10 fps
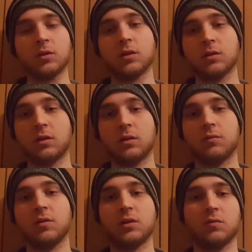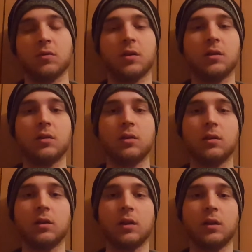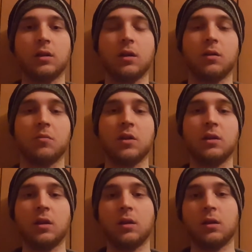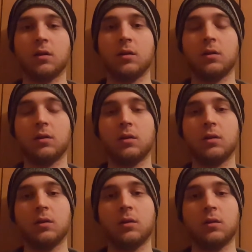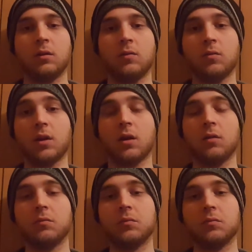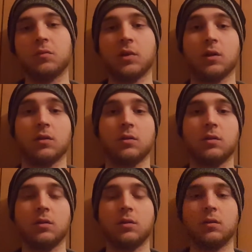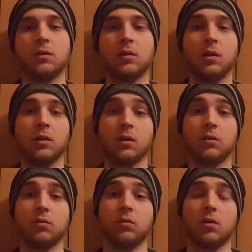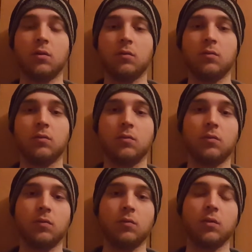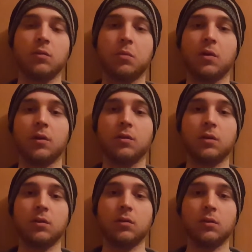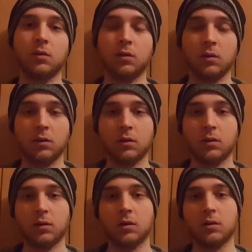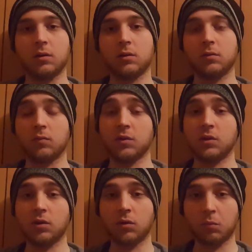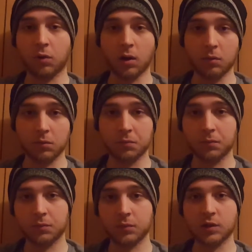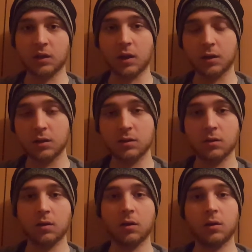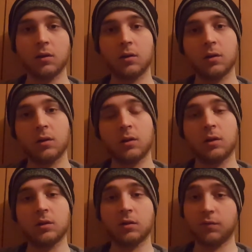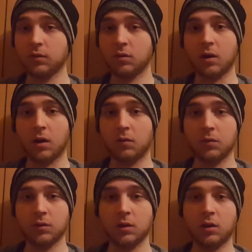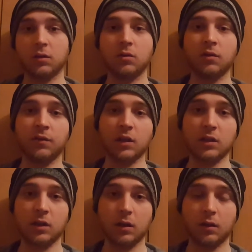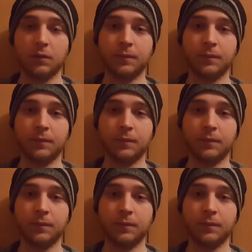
which is another reason why laying down and meditating on it would help, because then you'll know what's bothering you. And once you know the problem, it's a lot easier to figure out what you gotta do to fix it.